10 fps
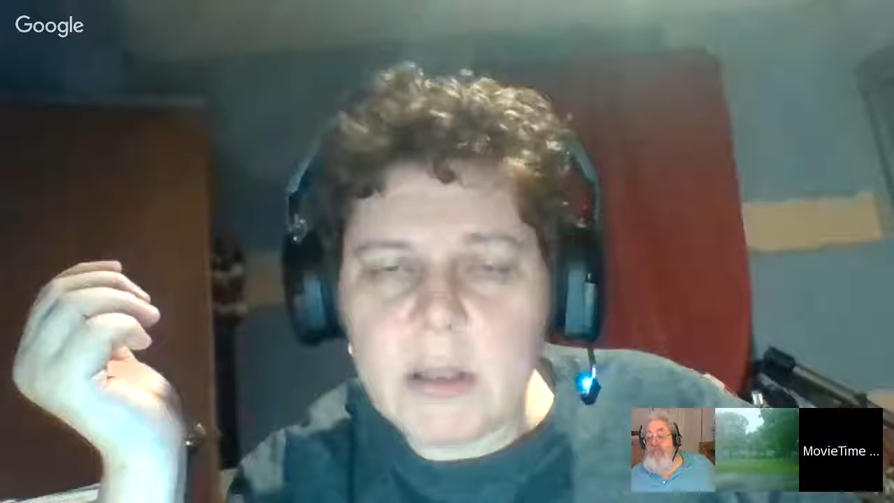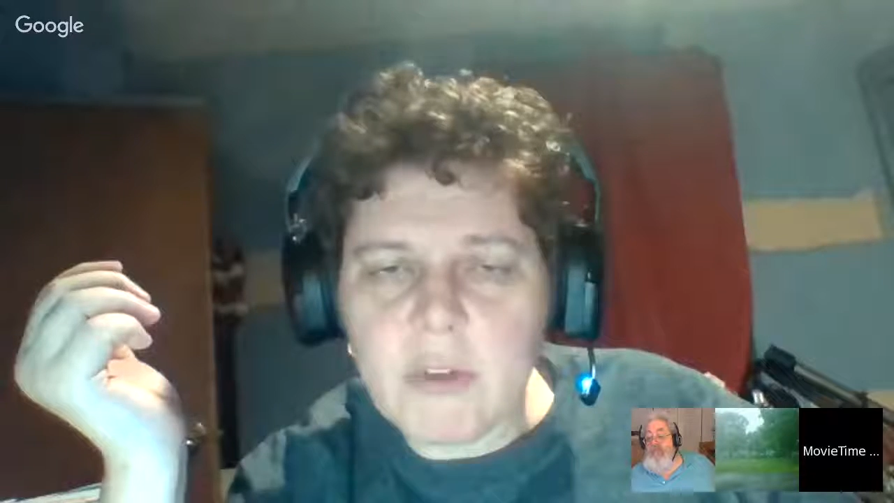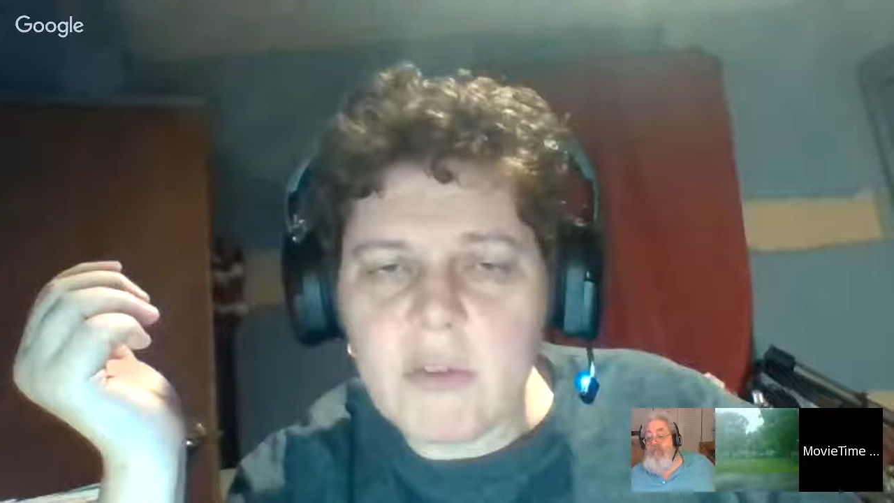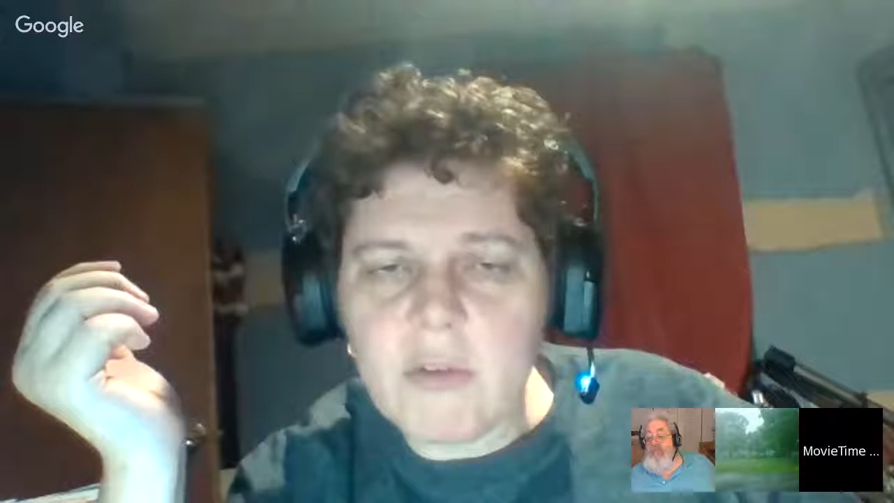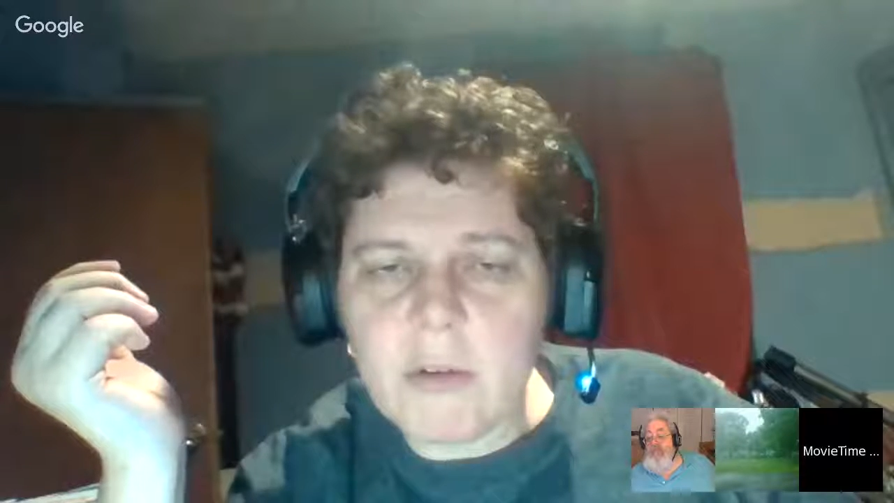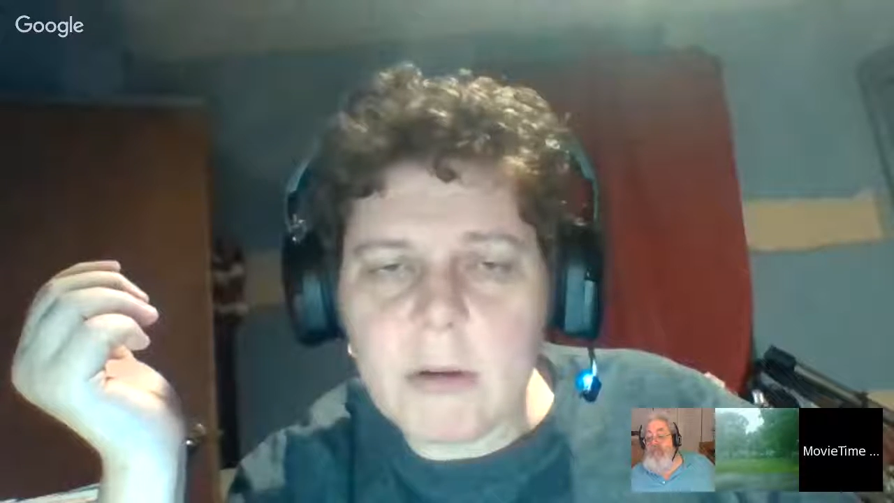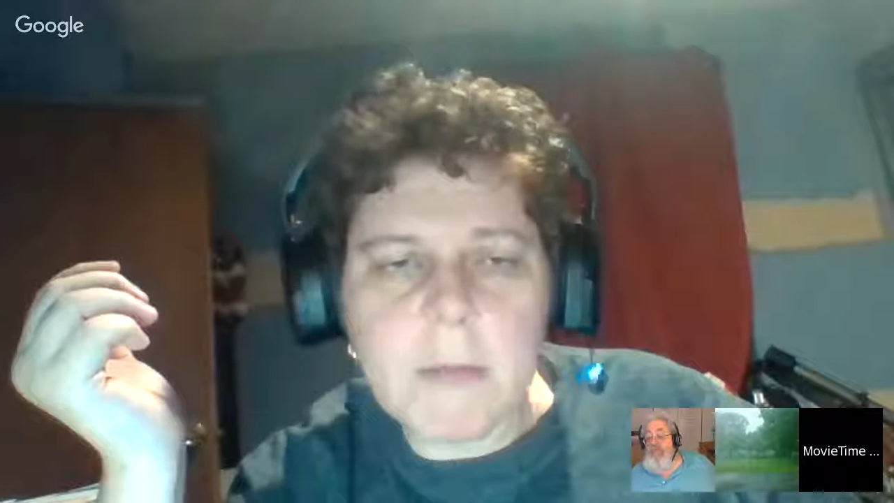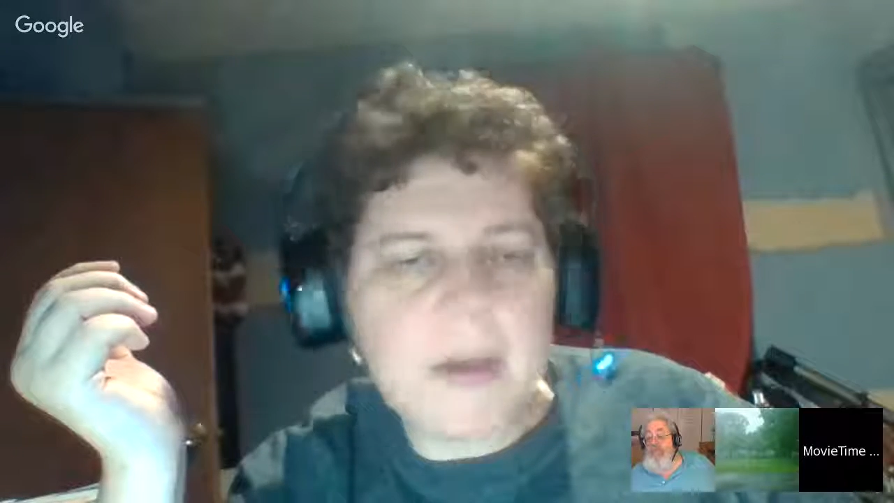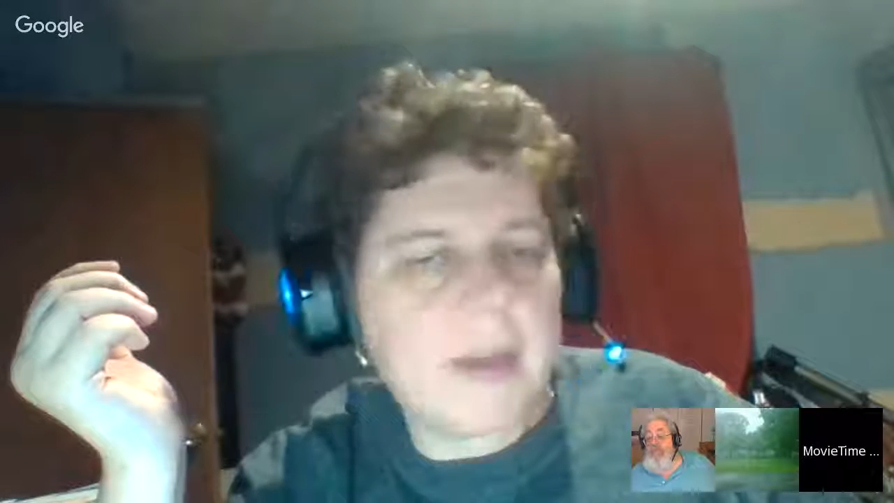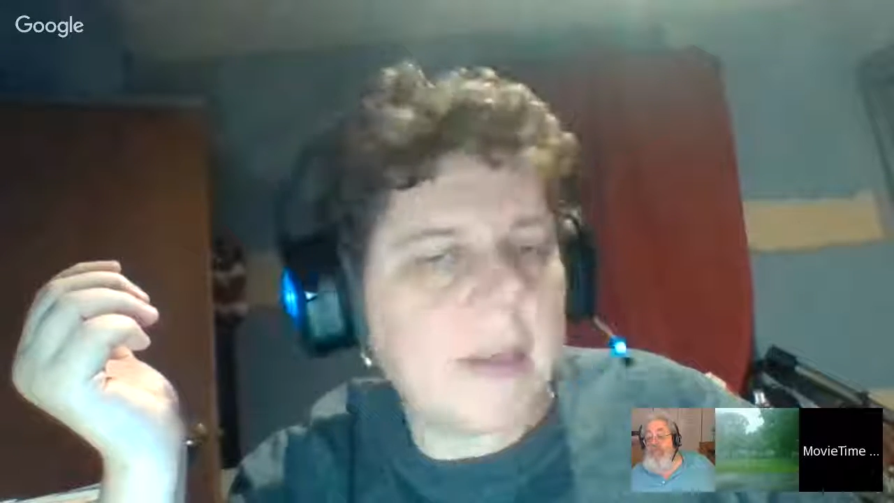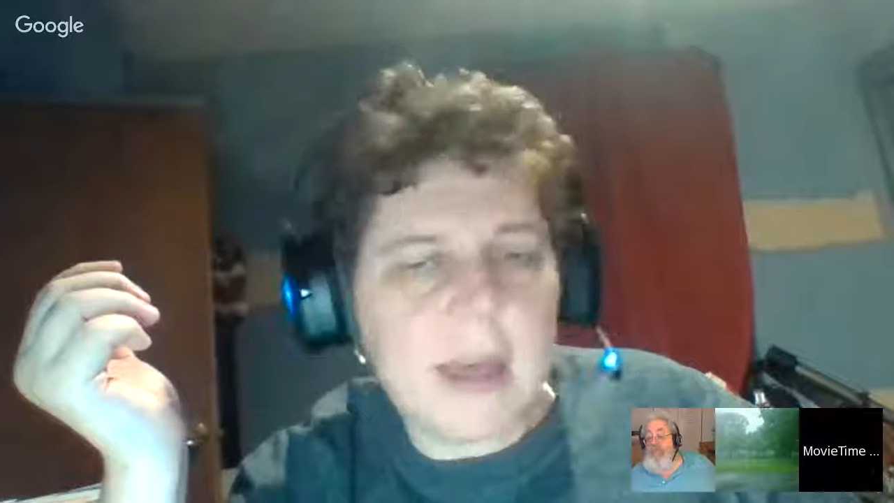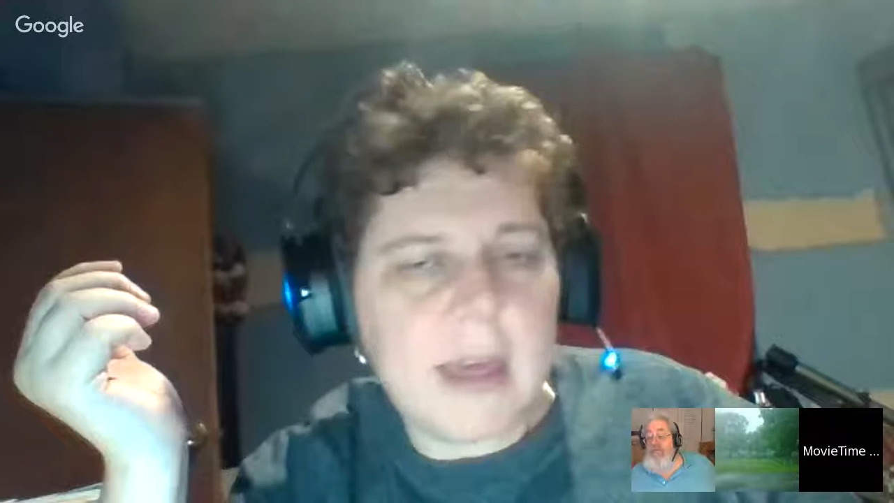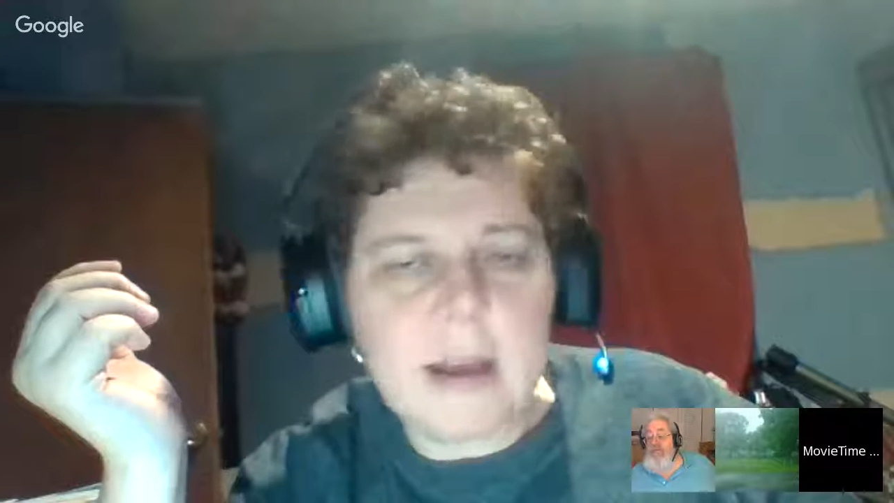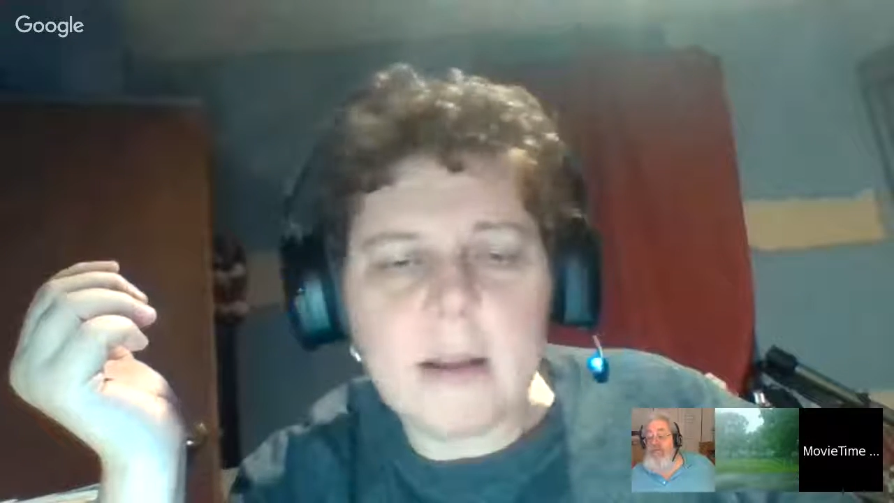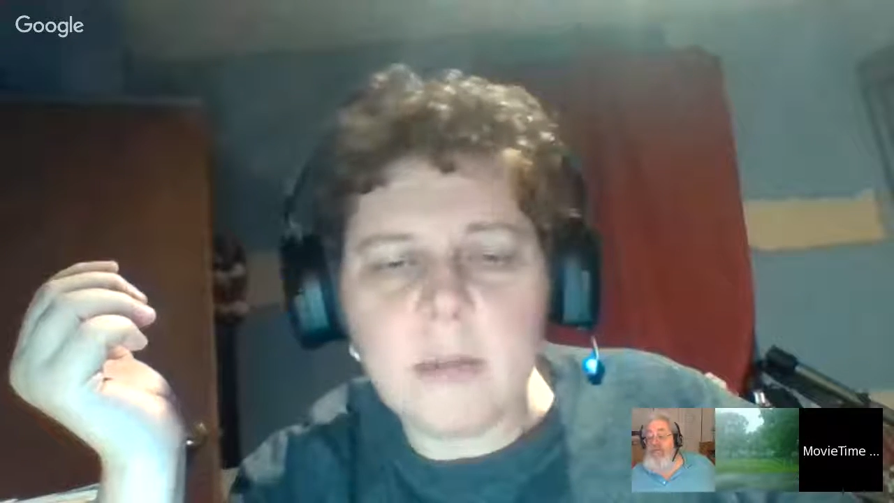stranger is because again,